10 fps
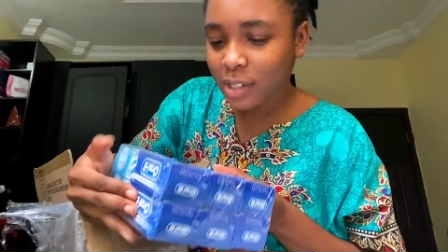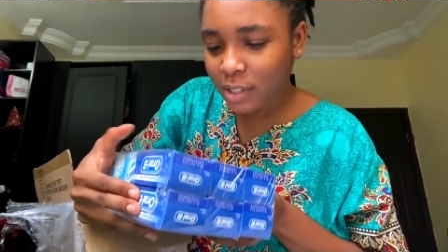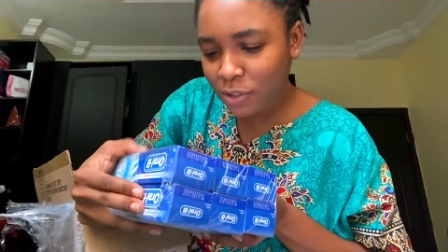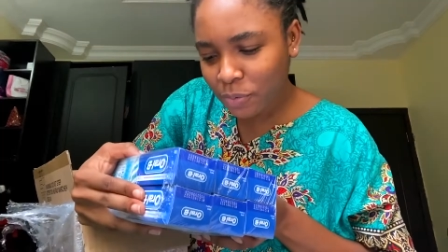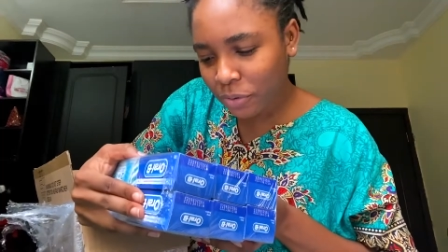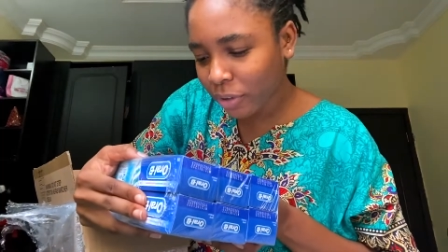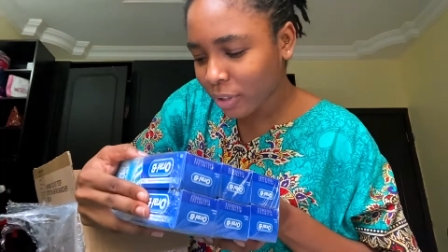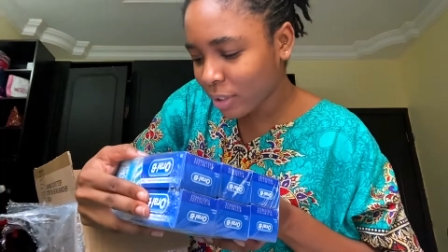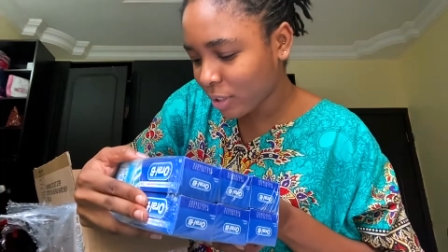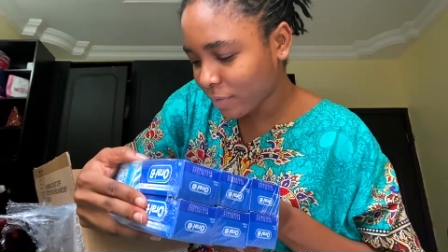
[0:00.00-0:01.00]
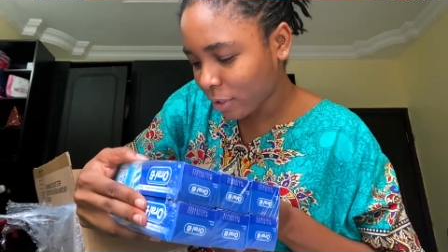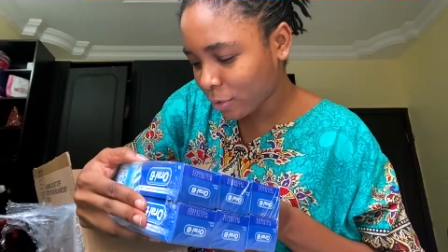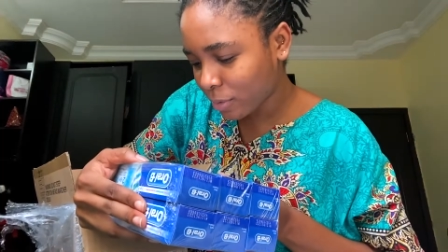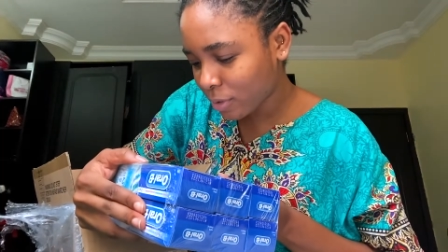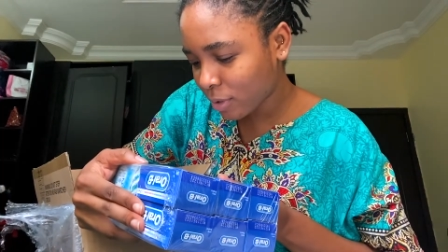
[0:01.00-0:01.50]
A new product they
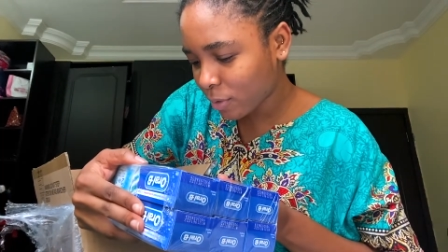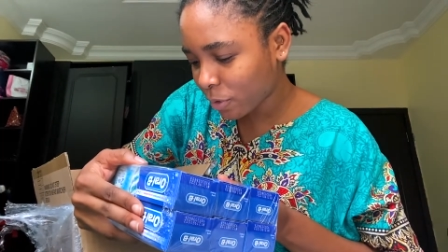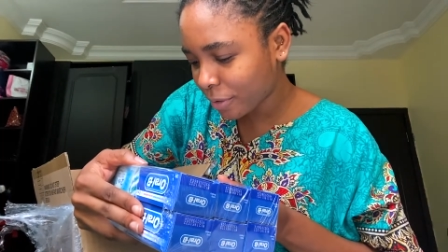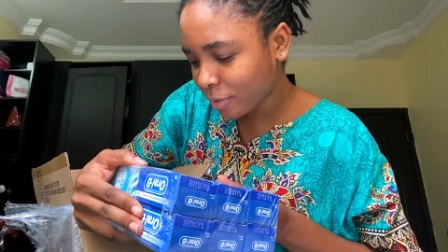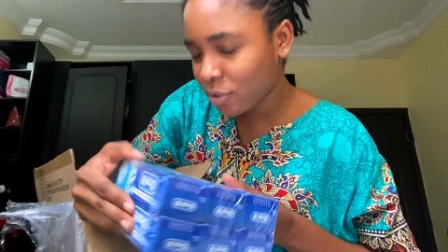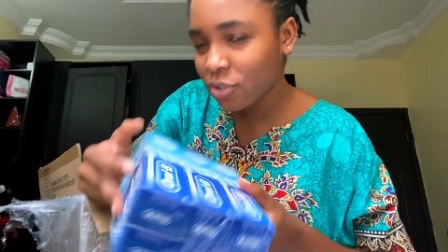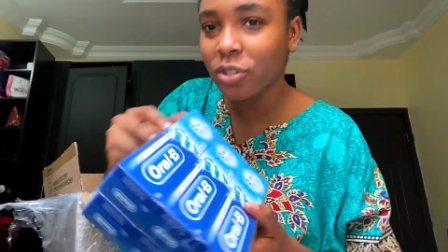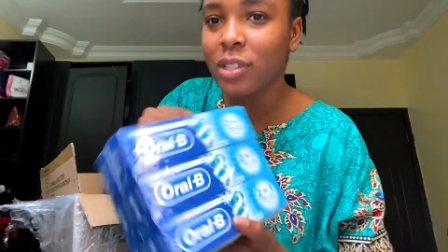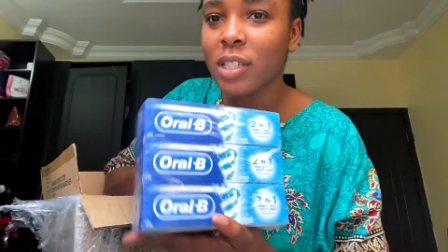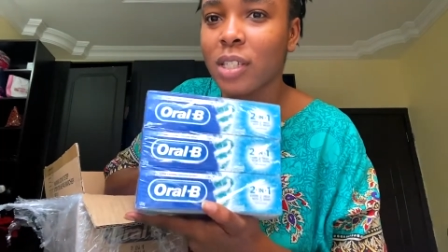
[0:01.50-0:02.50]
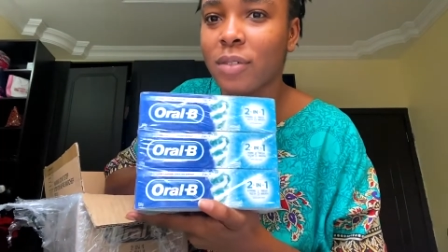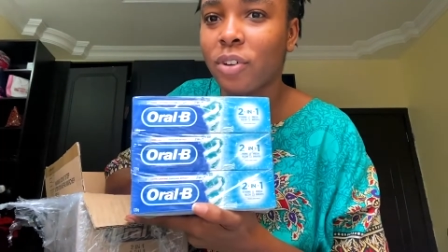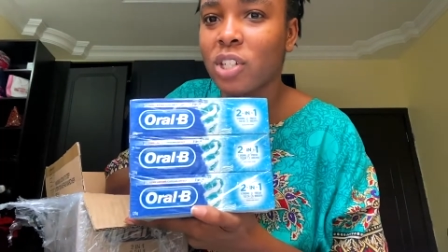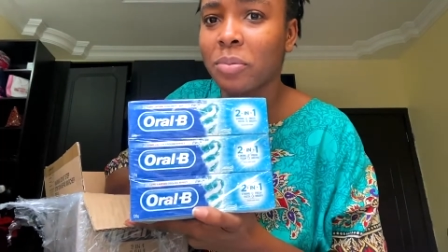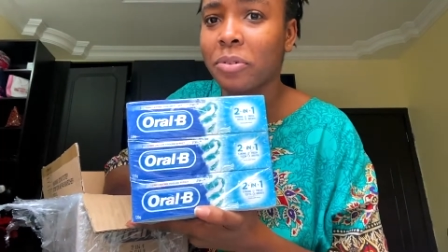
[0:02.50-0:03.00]
developed two in one strong teeth
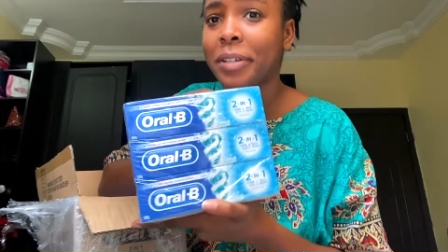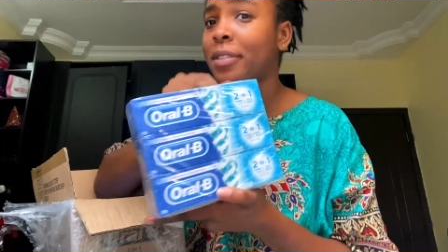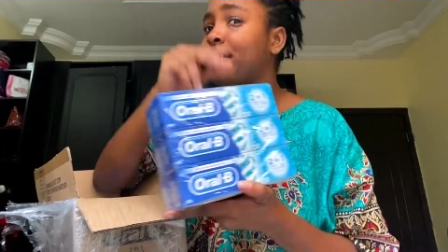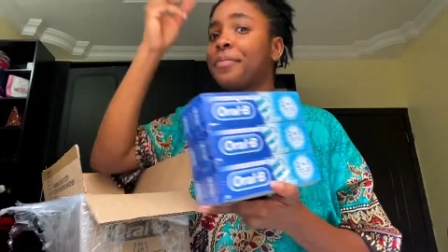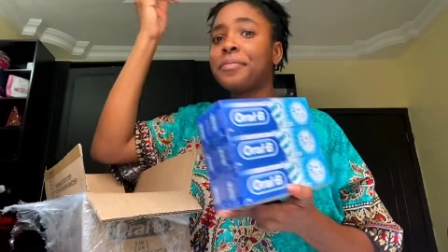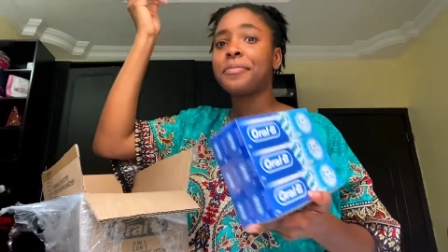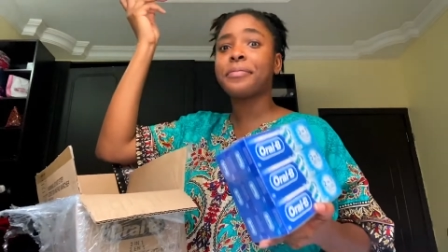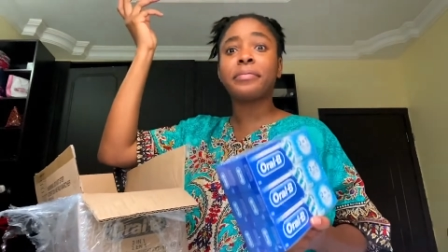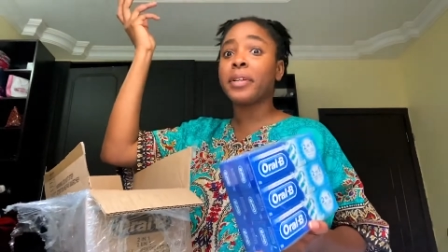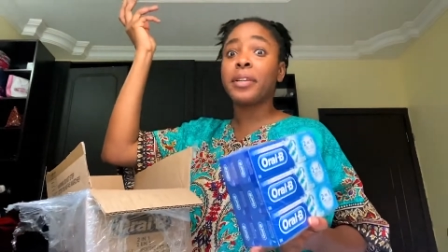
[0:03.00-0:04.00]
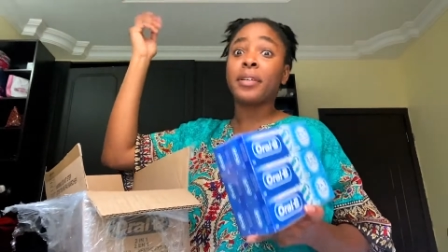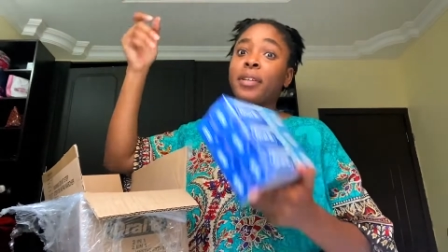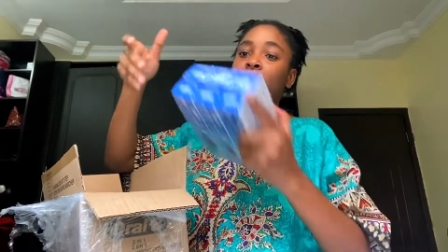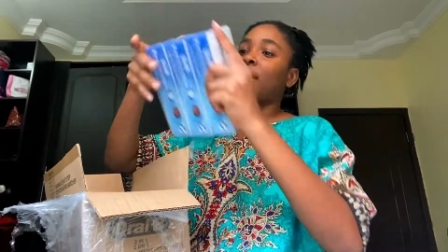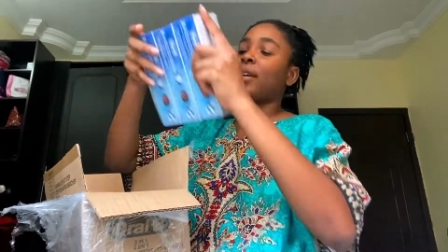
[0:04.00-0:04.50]
fresh breath.
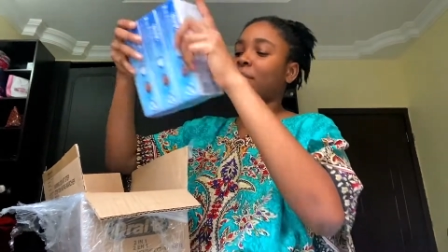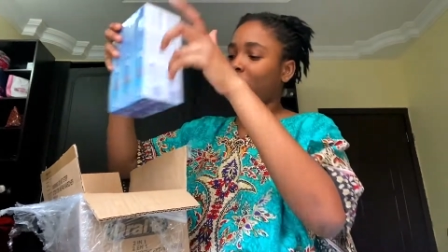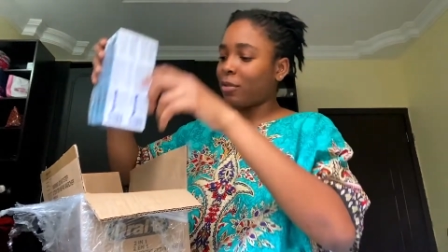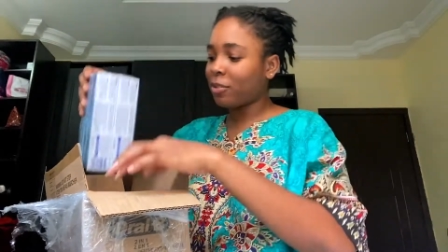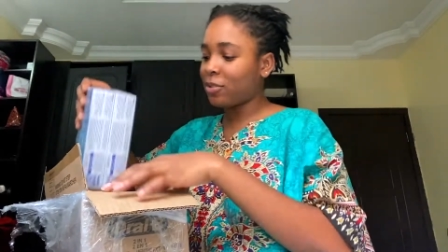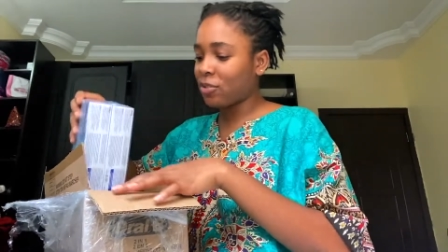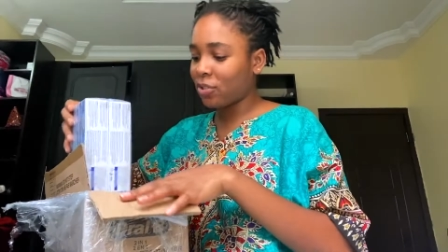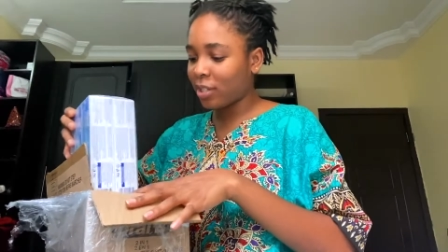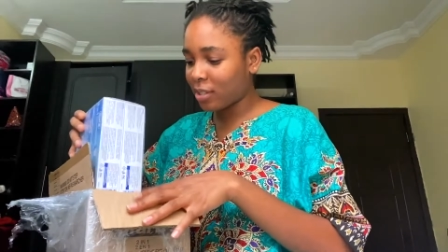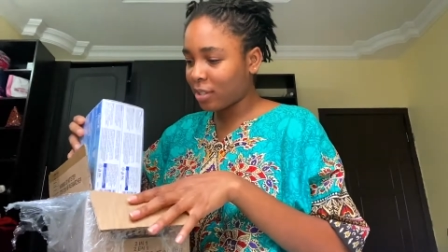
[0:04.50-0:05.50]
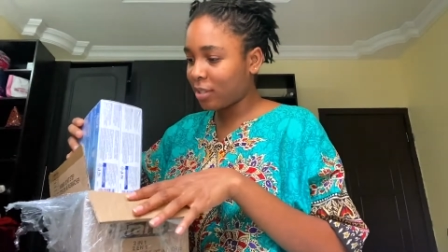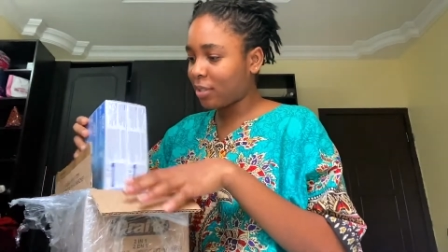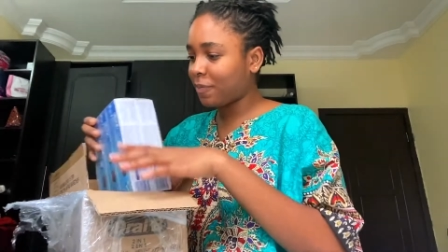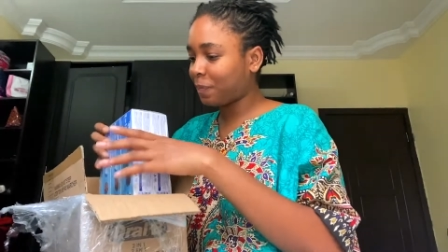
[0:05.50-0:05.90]
Yeah, I'm going to try it today.